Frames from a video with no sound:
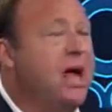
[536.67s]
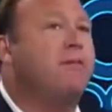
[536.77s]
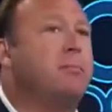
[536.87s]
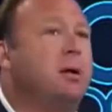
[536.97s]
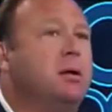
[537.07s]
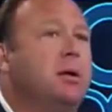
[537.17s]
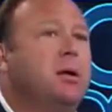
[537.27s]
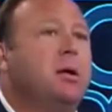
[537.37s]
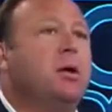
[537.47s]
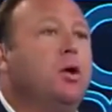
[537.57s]
government
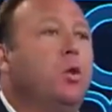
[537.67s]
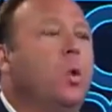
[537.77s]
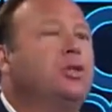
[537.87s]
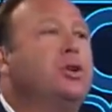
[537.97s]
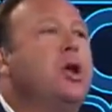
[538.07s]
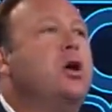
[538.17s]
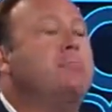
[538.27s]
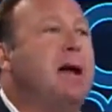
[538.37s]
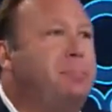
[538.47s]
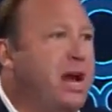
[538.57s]
was known
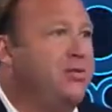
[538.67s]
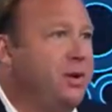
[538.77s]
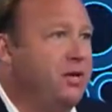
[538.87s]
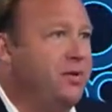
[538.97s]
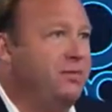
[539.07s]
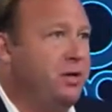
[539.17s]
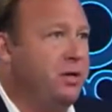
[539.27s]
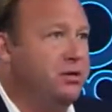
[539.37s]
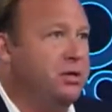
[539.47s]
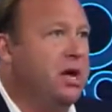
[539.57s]
by patriots 50
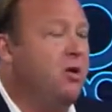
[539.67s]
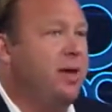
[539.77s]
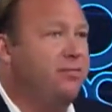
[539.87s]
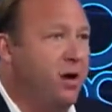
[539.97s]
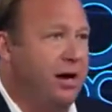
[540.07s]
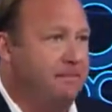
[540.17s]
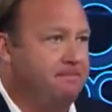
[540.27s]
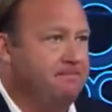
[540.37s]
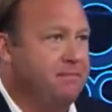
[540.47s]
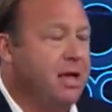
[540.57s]
years ago, and they fought it
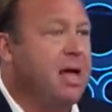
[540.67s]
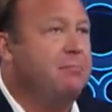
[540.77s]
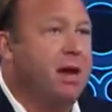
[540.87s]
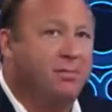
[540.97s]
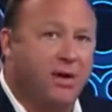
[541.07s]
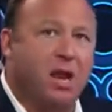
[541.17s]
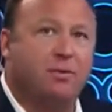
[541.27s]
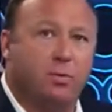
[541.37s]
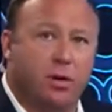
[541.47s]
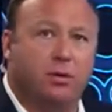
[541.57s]
and got made fun of
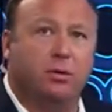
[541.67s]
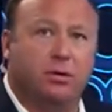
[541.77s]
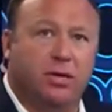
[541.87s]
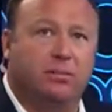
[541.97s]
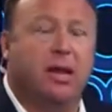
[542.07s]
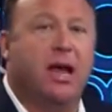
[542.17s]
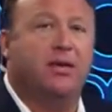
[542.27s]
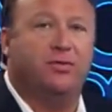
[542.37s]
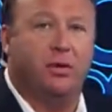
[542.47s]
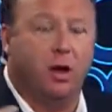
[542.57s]
and ridiculed and
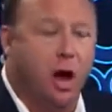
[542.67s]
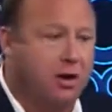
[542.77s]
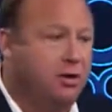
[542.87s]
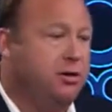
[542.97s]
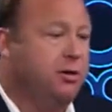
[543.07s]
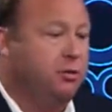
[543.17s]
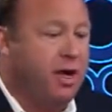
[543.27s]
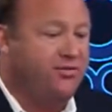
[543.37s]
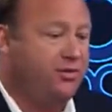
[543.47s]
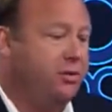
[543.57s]
demonized and audited and
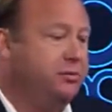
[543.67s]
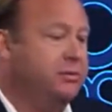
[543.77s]
arrested